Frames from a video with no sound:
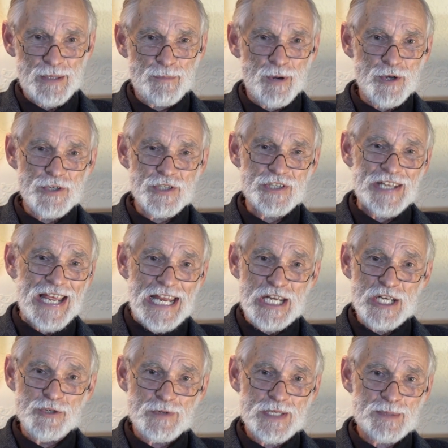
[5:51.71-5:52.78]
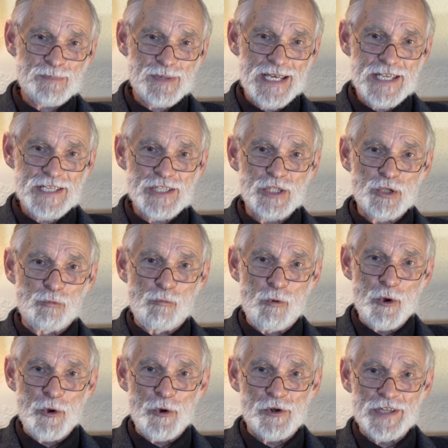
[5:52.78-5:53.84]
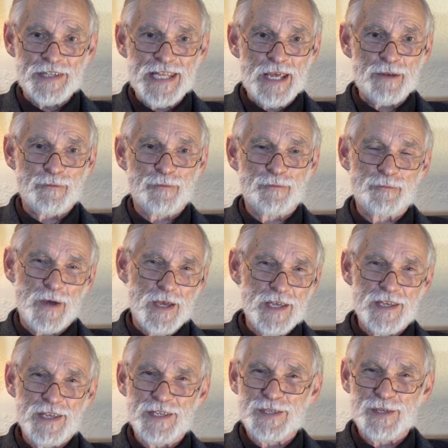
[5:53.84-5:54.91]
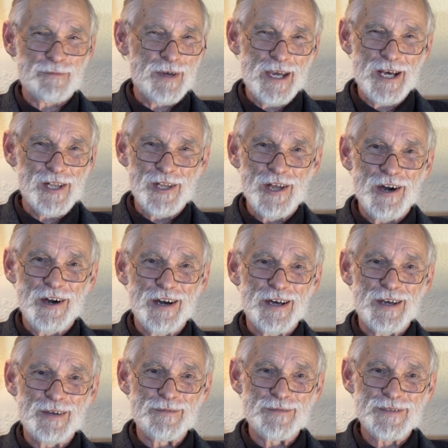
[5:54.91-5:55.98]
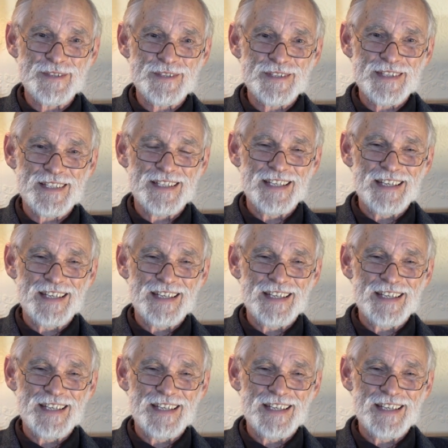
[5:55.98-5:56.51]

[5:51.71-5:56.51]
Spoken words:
the most dangerous place in the world at that phase of our lives.